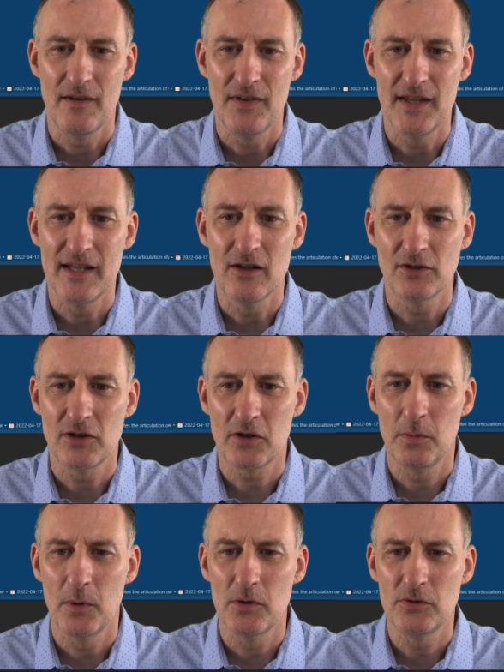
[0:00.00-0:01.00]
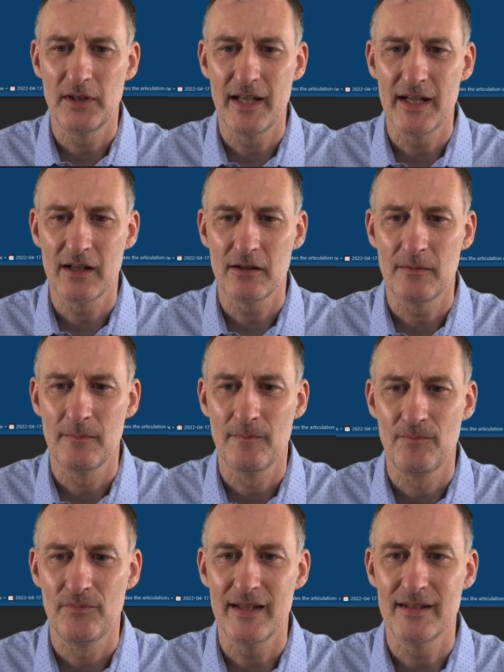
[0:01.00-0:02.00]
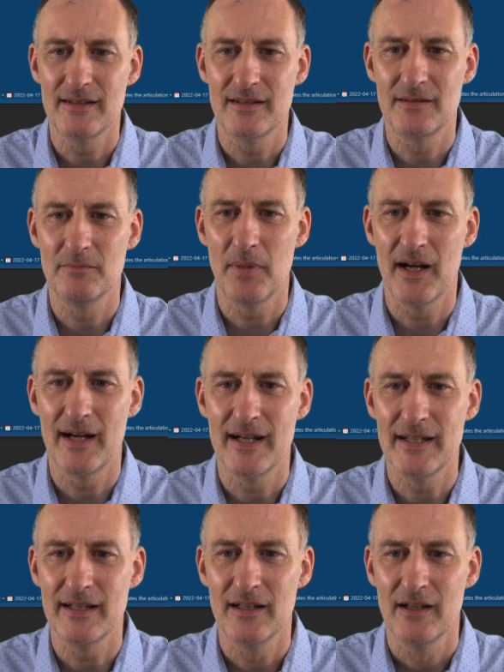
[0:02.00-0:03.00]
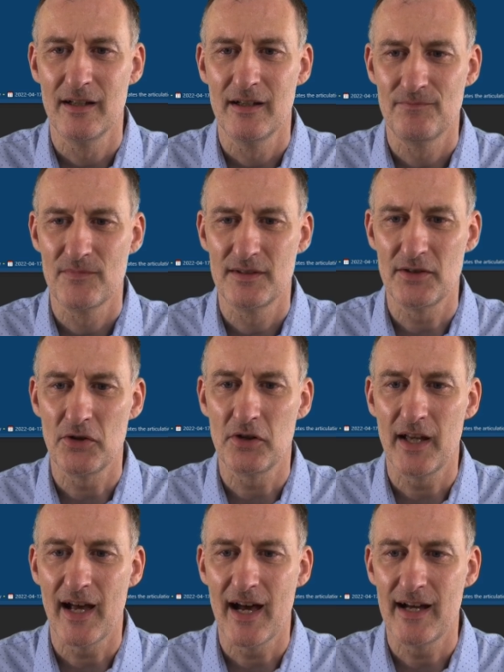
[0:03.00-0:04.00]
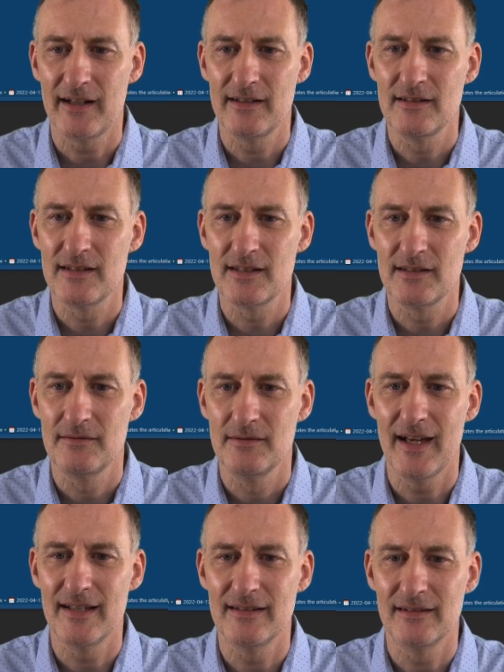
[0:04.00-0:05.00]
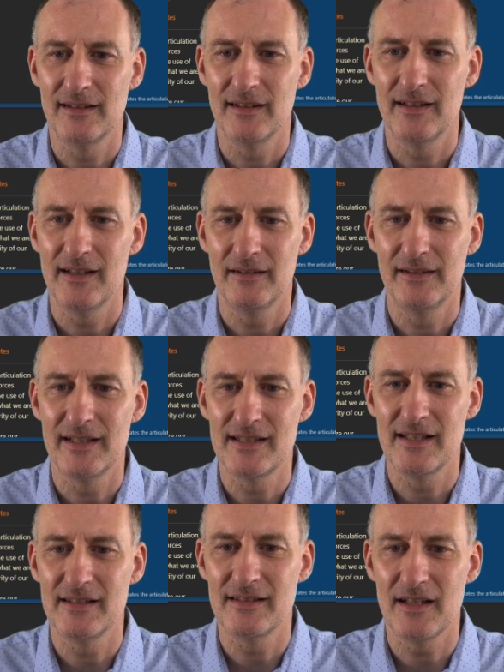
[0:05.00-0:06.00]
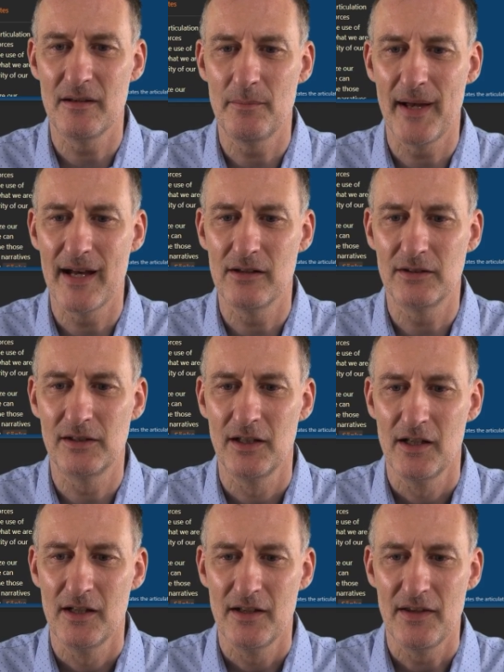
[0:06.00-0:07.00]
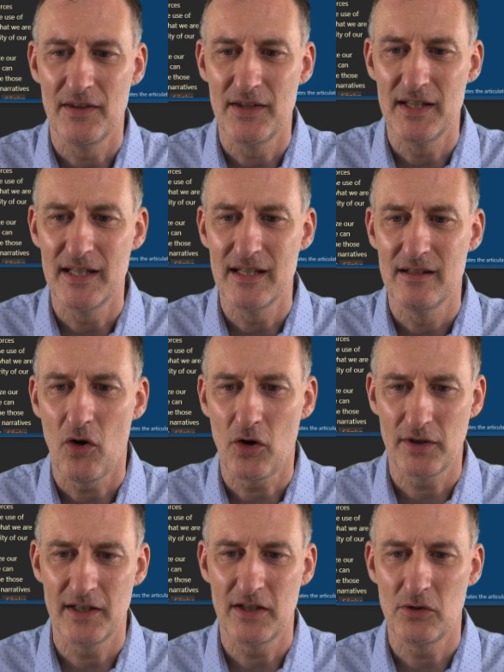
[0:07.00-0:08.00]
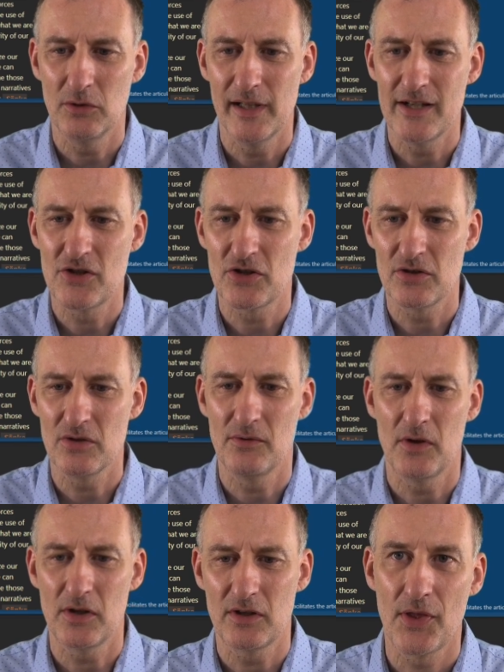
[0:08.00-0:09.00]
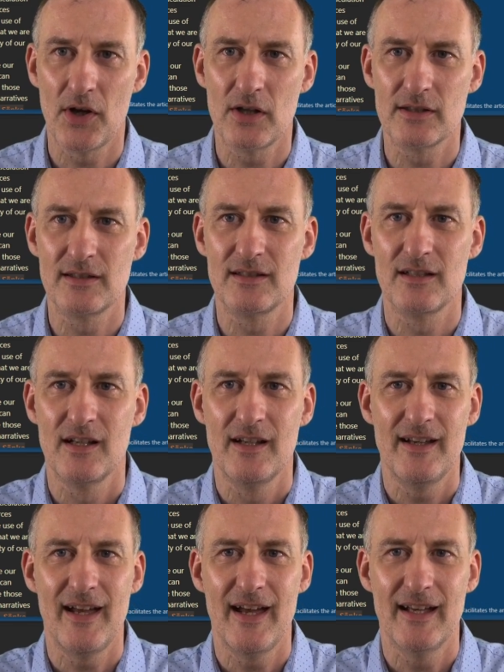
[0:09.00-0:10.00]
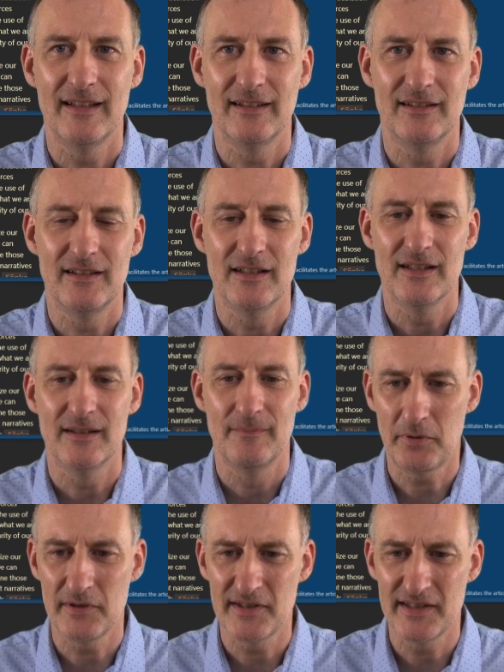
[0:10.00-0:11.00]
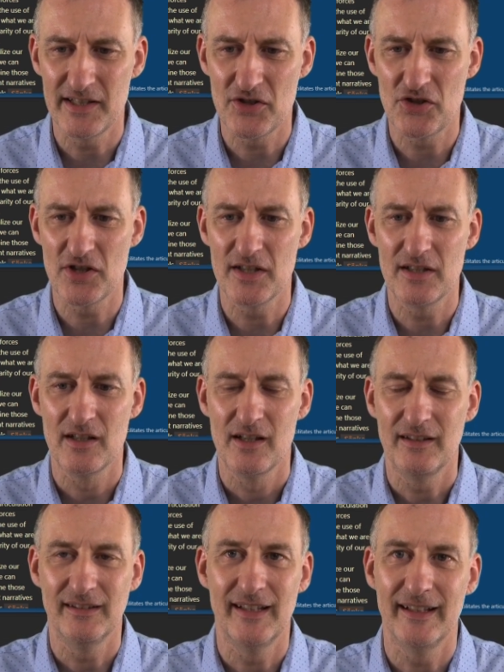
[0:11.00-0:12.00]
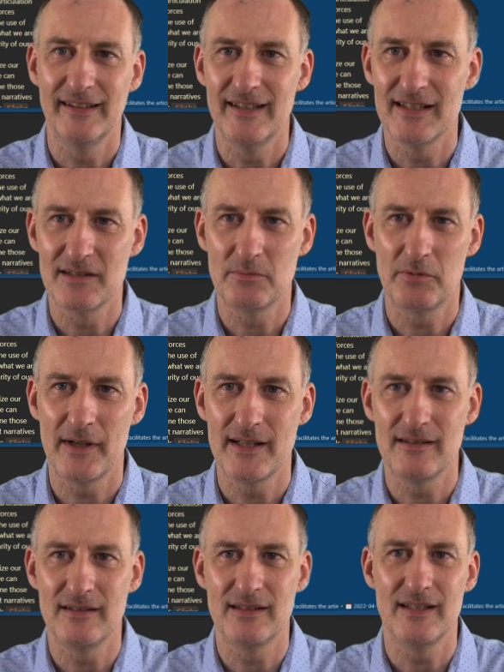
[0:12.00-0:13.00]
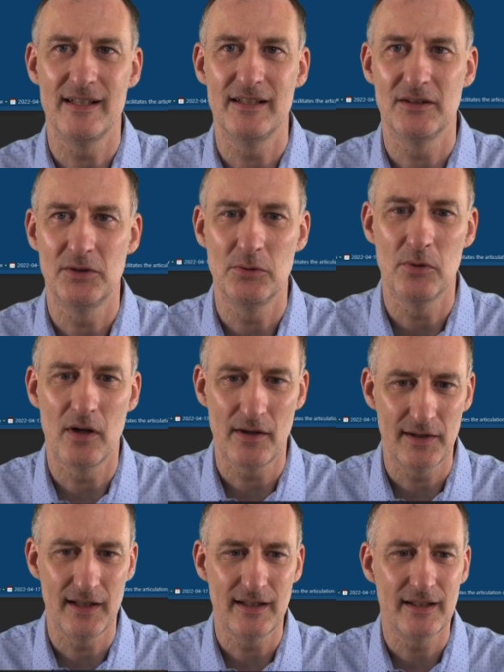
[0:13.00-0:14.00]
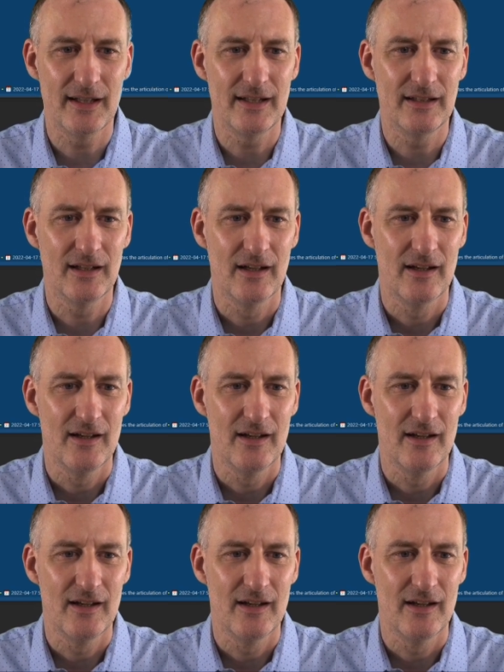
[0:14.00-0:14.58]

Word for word: The other quote here is by Sönke Ahrens, and this is about the articulation of our thoughts and the precision that this brings into our thinking.